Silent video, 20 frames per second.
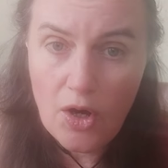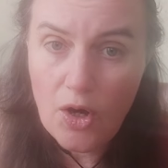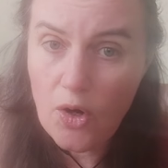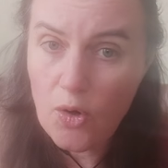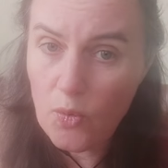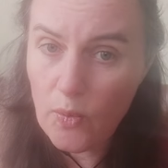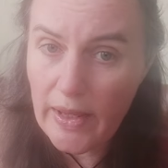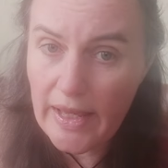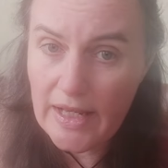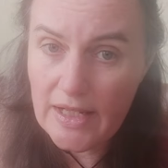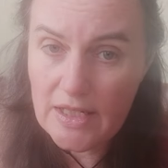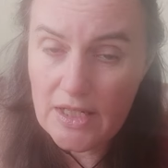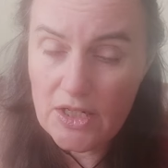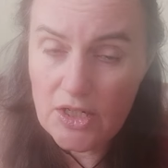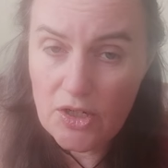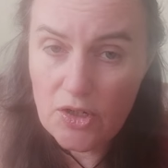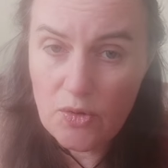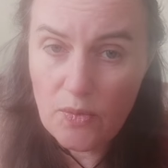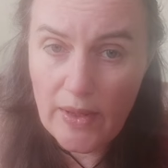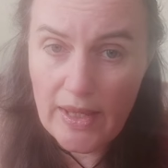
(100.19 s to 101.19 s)
a week to
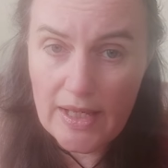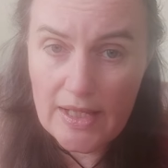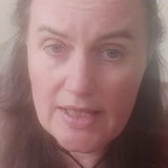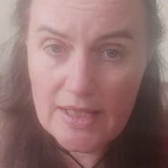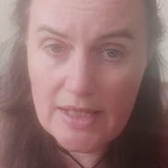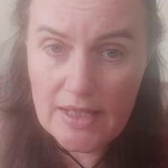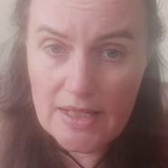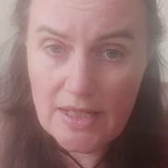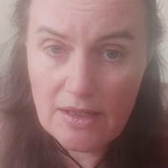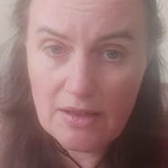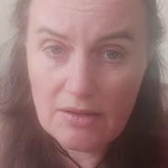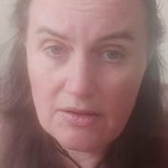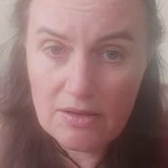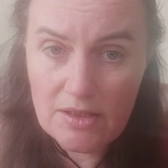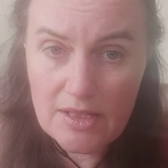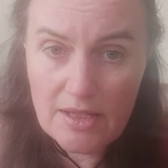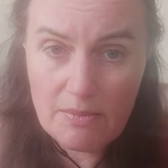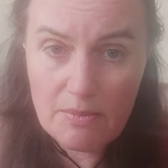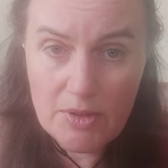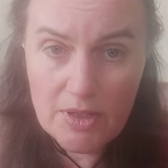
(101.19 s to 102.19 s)
2 weeks until
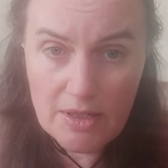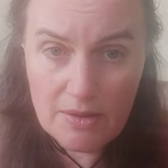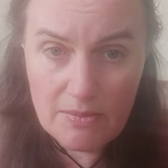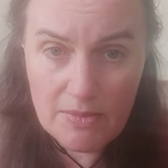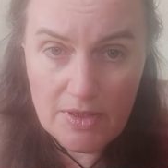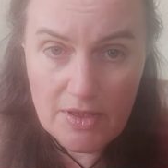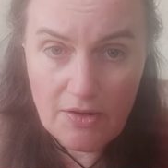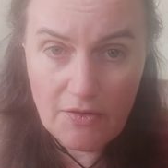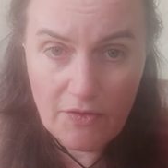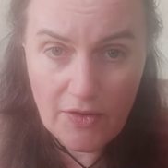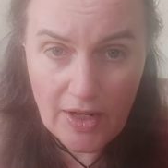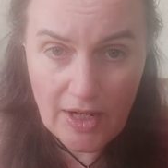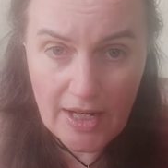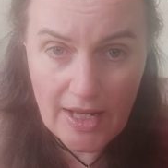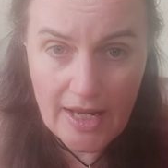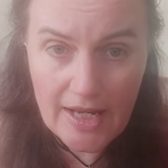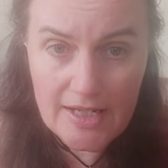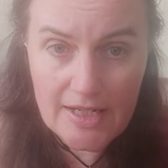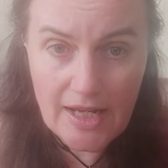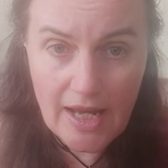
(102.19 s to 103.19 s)
symptoms have
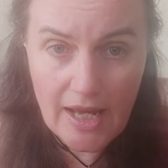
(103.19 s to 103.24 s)
cleared